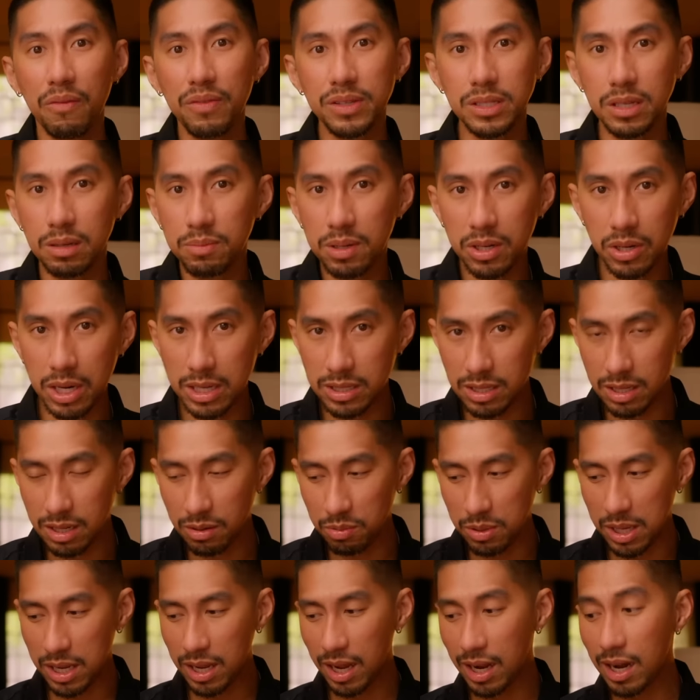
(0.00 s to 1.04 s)
office is gonna be crazy in
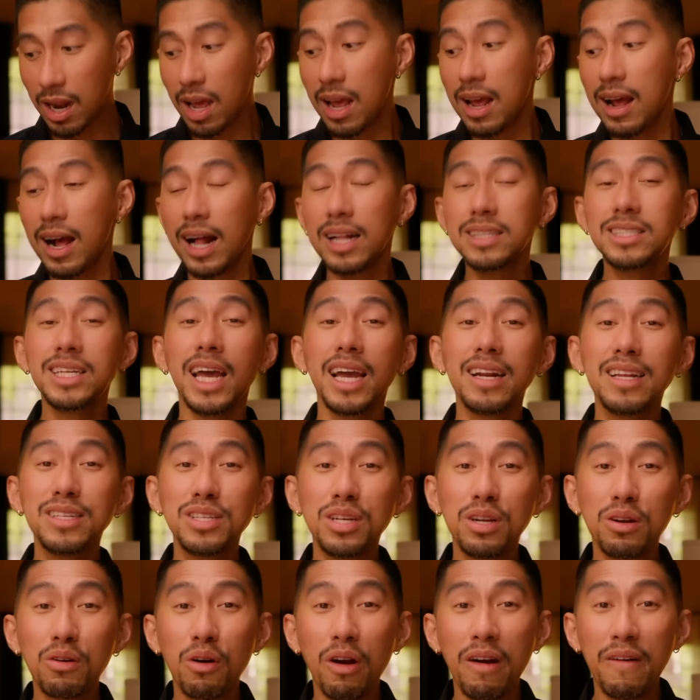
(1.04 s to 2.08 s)
the weekend. I'll tag
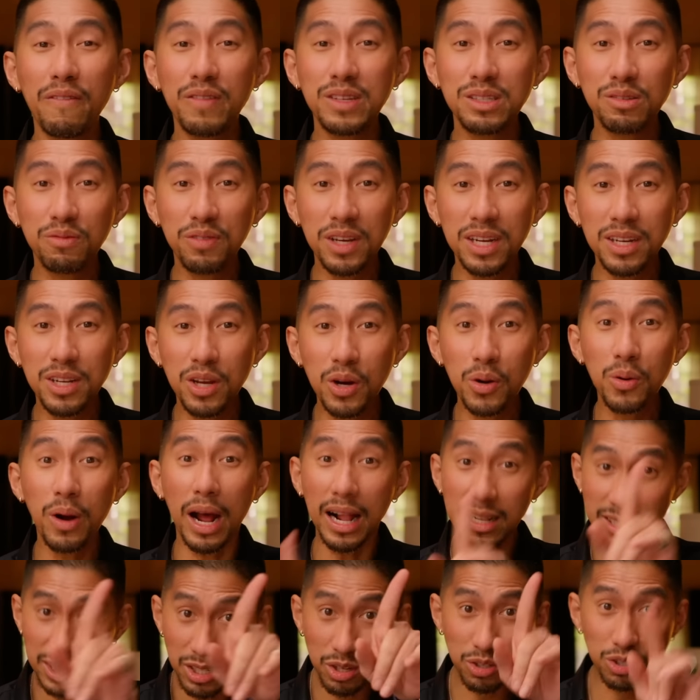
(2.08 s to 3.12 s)
this in the corner of this video.
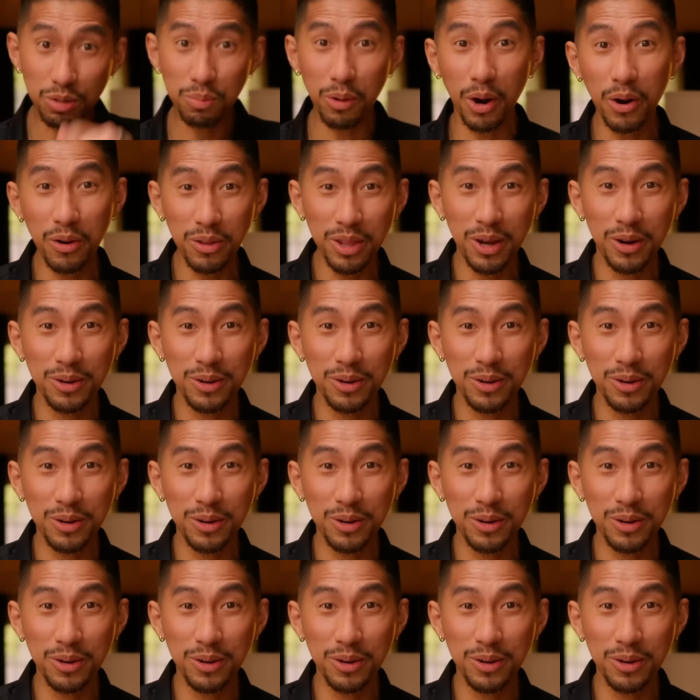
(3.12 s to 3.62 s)
I'll see you tomorrow